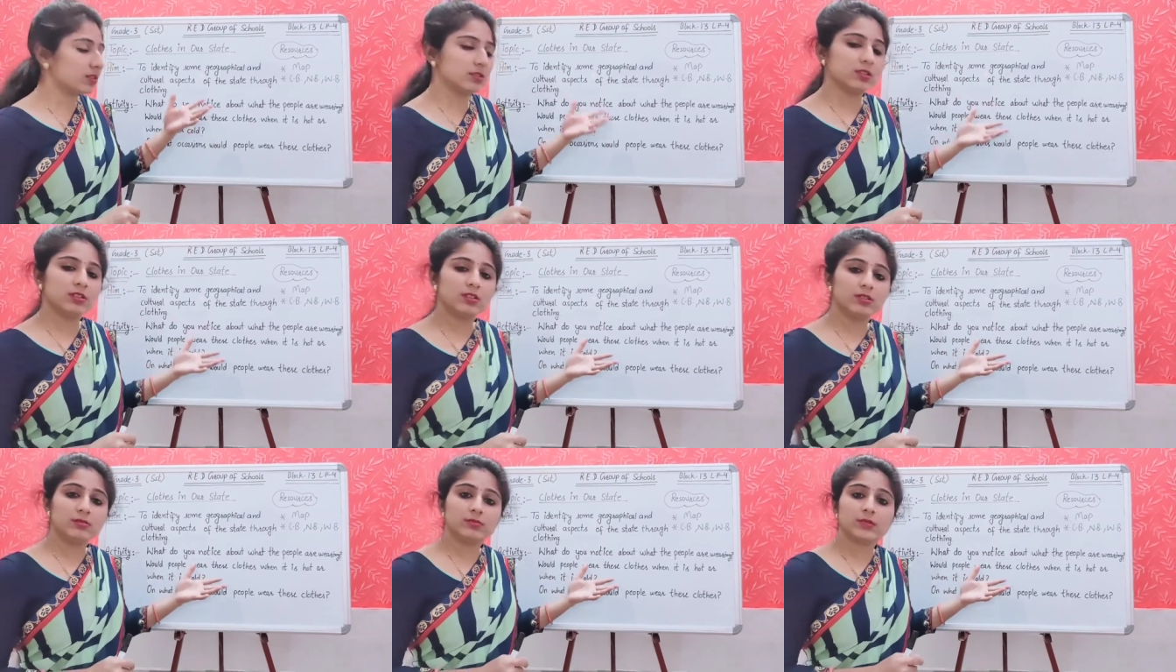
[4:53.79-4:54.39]

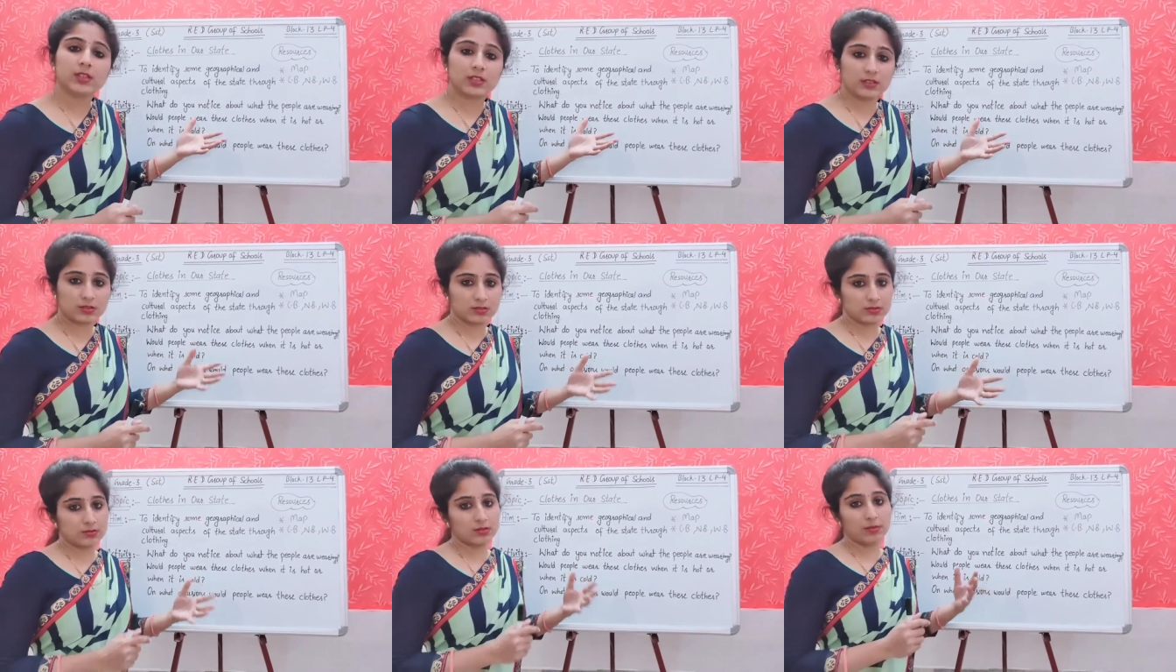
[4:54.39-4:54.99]

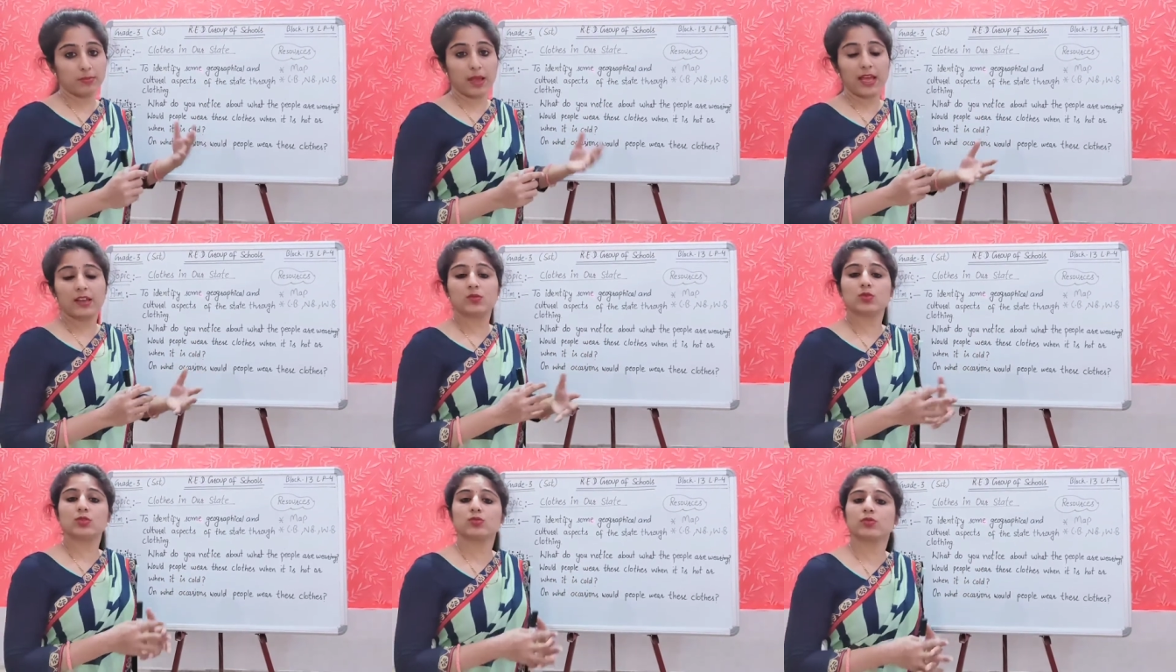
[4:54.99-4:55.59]
the
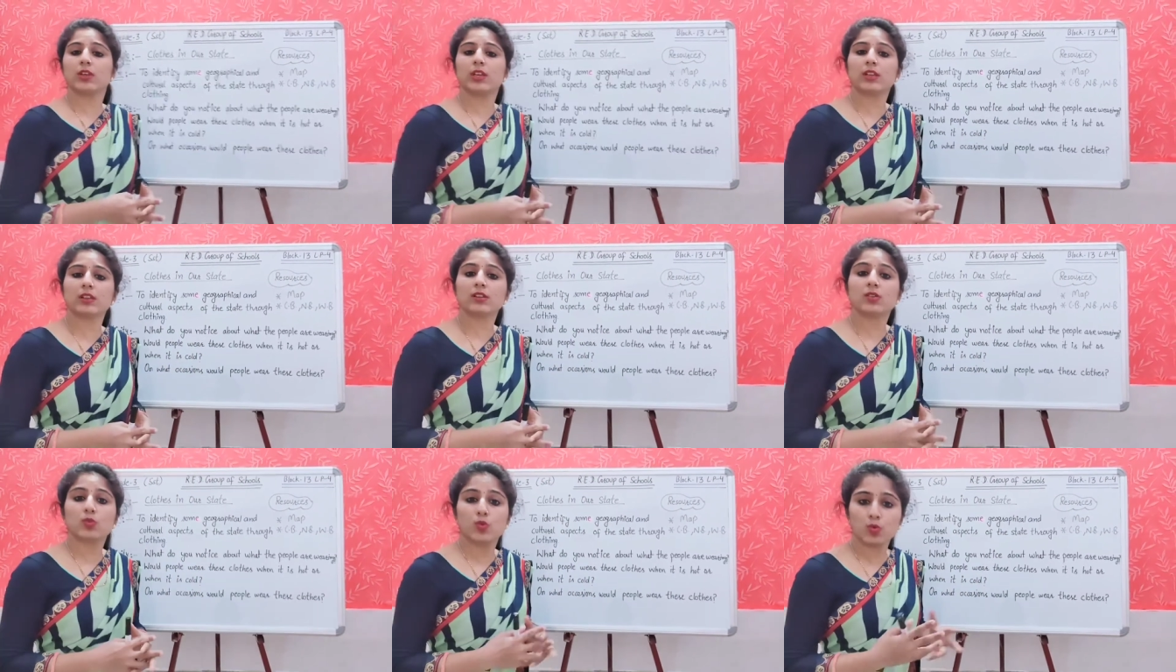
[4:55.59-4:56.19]
man who's
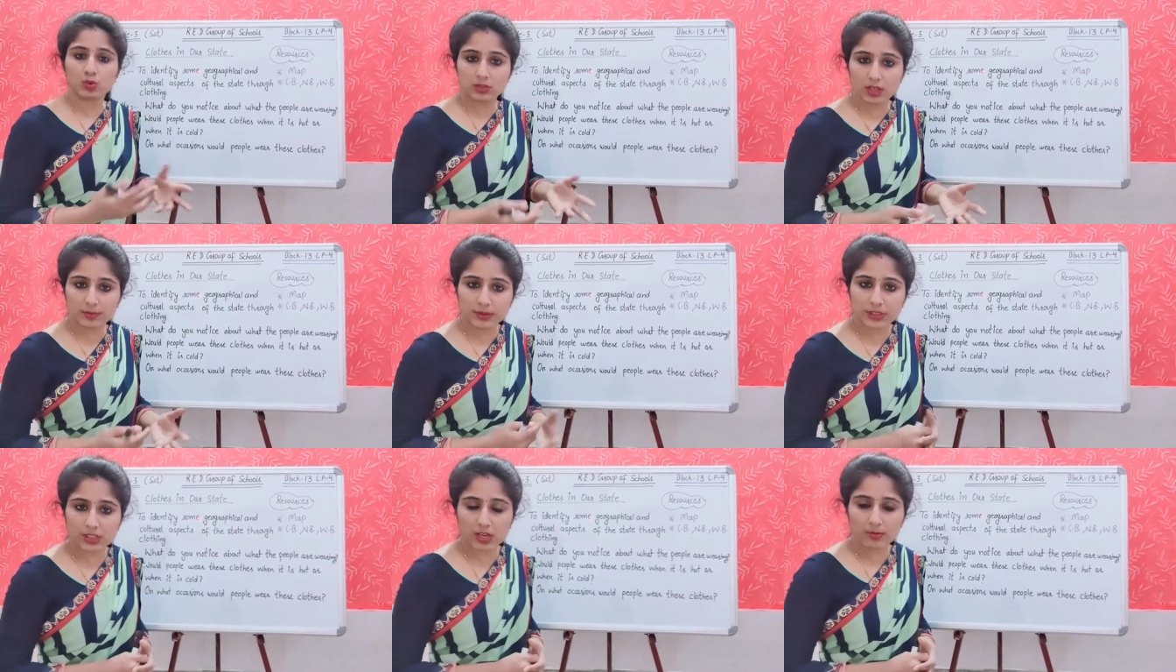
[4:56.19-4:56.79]
wearing
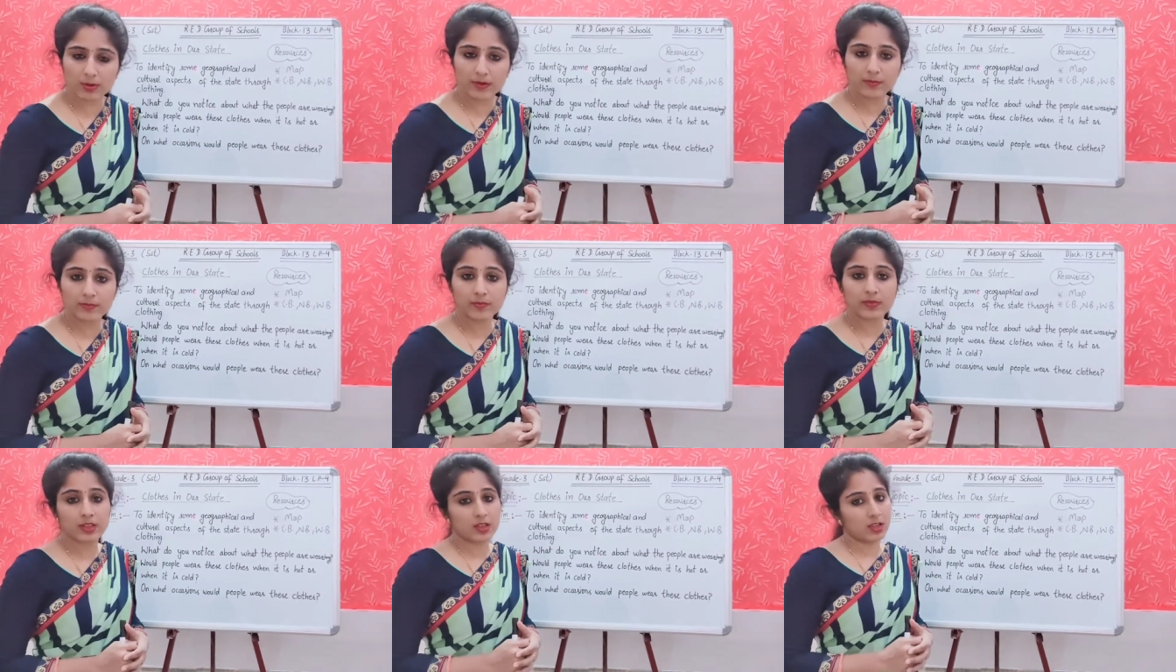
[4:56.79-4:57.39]
kurta
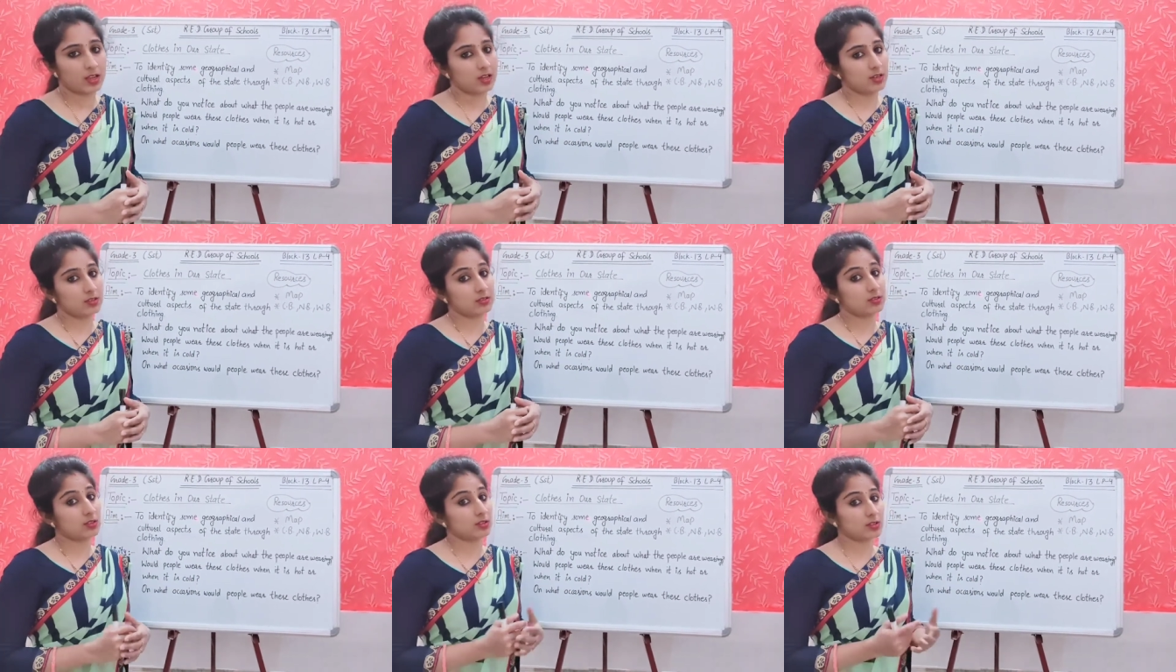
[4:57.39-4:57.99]
pajama
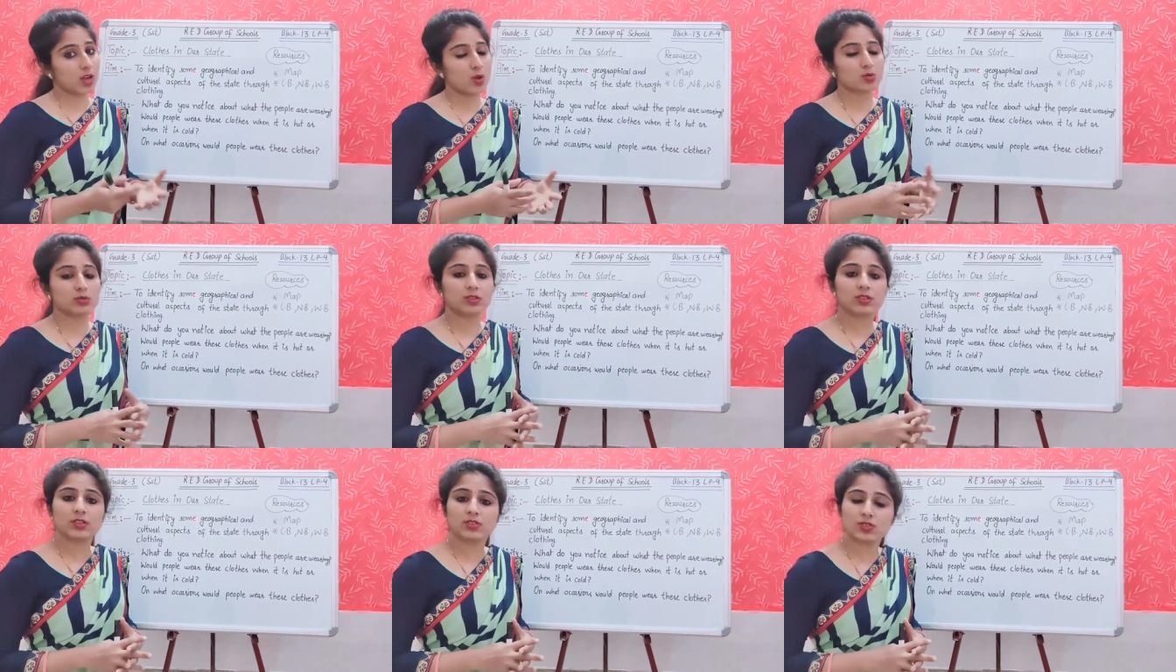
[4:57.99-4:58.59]
and the
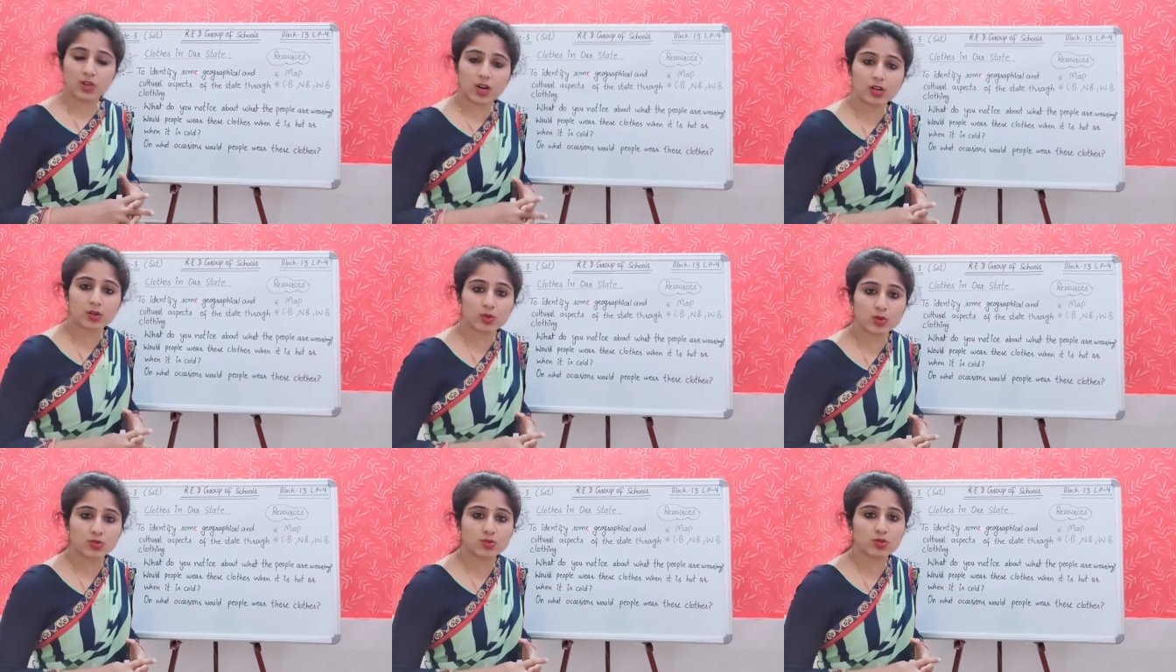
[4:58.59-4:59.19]
trouser and
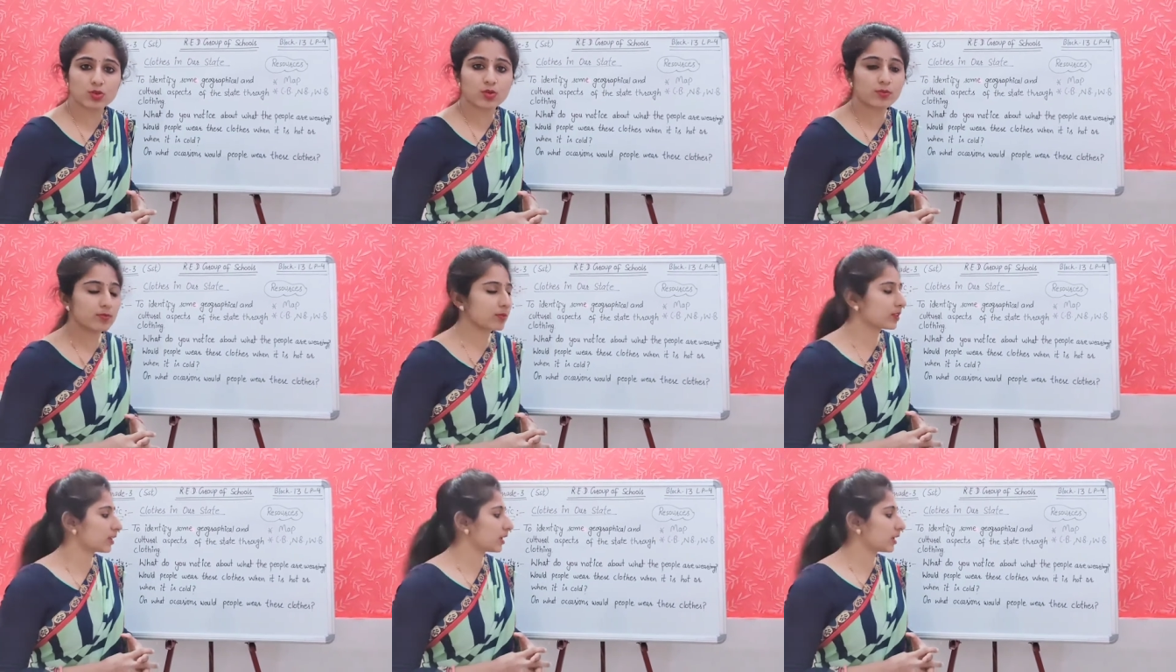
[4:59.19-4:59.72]
shirt also,